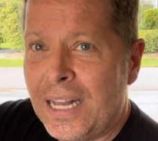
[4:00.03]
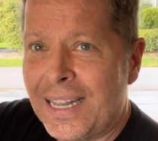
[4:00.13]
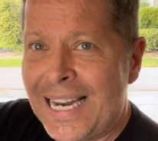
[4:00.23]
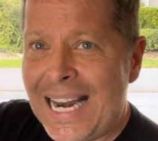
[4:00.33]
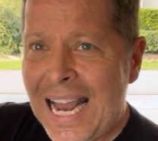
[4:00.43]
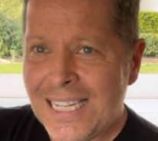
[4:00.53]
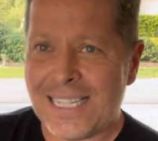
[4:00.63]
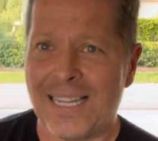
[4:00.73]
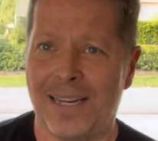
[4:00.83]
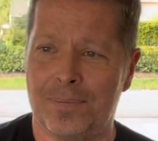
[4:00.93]
The next
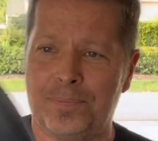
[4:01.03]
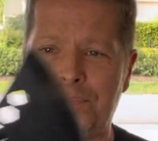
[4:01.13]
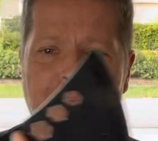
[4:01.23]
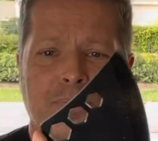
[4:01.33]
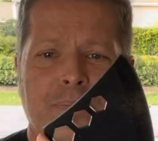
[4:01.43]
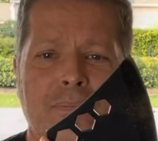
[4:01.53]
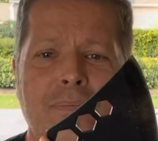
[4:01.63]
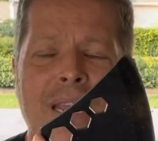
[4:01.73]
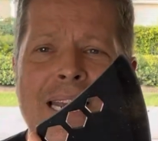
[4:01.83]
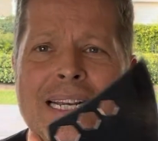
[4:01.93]
thing
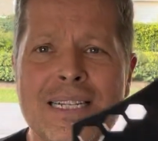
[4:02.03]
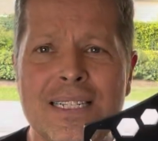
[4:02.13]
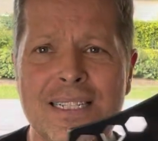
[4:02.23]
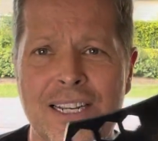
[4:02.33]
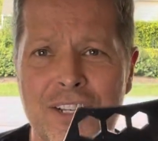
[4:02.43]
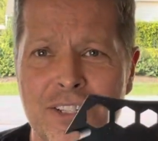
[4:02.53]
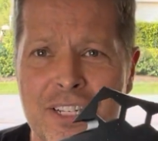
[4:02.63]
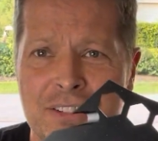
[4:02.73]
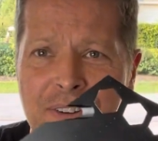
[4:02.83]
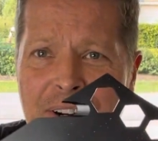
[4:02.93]
is that you see
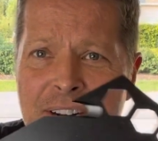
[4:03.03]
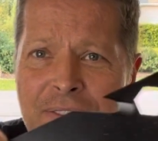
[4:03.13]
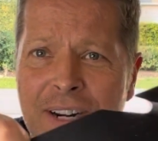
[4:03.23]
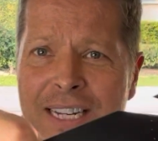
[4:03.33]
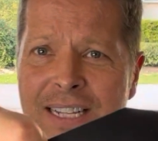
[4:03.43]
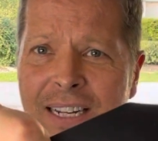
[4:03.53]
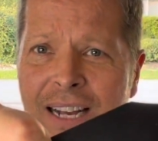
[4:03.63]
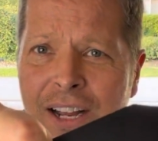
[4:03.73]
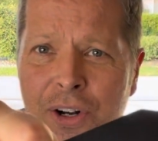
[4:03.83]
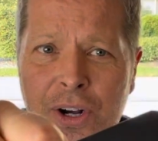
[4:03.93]
is very different is the
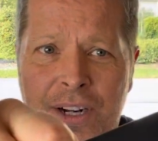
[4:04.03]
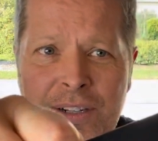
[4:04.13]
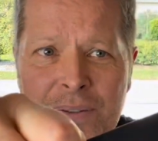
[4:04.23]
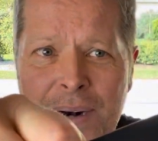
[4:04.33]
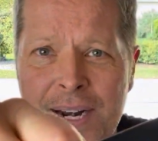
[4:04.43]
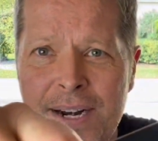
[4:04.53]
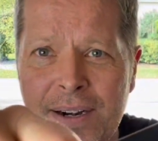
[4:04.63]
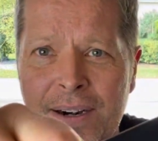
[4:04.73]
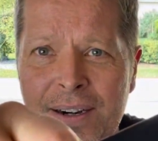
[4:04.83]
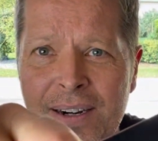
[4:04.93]
gut hook right
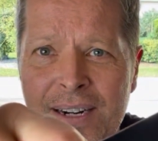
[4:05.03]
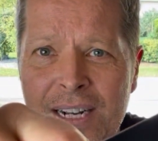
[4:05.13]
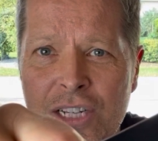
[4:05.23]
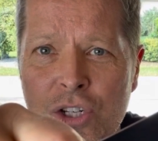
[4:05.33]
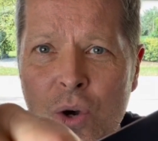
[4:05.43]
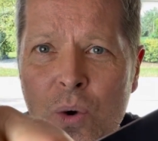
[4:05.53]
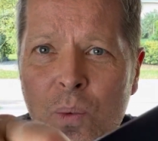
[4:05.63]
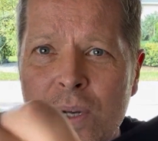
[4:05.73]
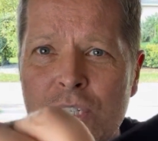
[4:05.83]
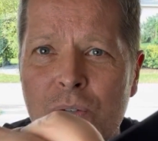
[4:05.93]
here. So
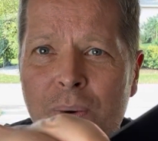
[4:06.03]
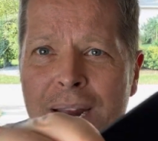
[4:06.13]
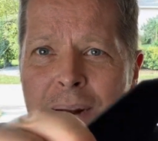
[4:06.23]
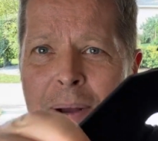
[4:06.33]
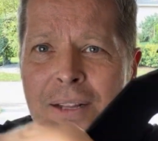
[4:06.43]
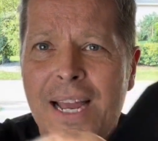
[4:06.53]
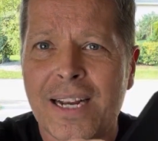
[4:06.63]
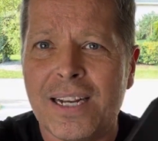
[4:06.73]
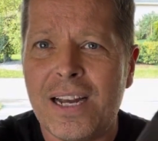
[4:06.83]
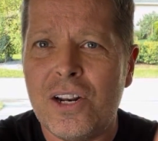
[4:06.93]
what's great about
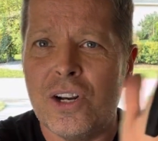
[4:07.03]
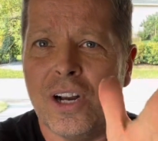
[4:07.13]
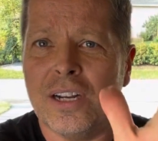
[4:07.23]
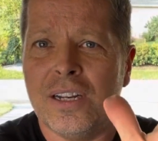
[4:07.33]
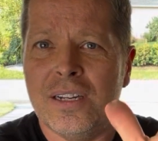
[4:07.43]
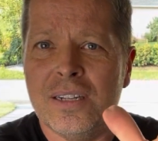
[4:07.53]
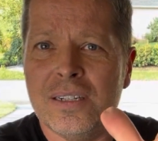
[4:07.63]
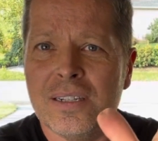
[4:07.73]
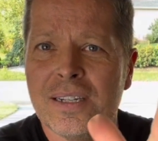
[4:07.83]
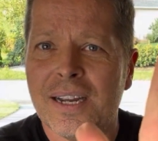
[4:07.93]
that gut hook,
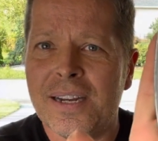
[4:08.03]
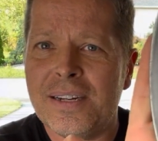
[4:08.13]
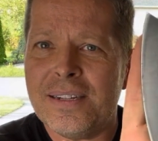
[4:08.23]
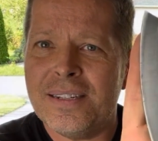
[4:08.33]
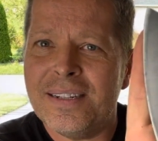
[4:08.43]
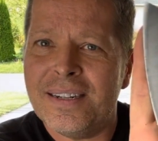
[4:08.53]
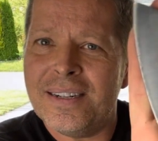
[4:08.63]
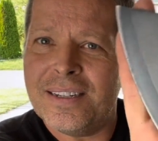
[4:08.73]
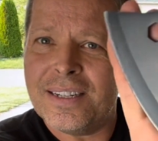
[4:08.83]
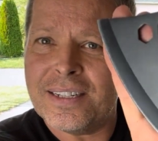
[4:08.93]
okay,
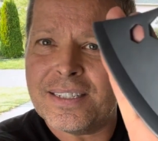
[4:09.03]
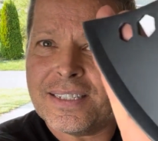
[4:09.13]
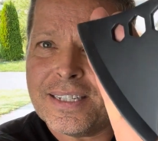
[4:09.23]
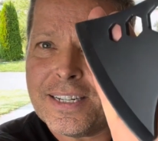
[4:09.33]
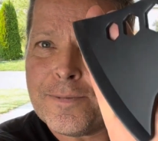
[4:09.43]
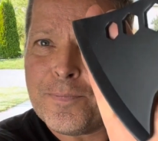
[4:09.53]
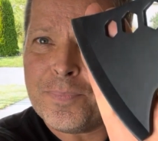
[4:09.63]
you can see it,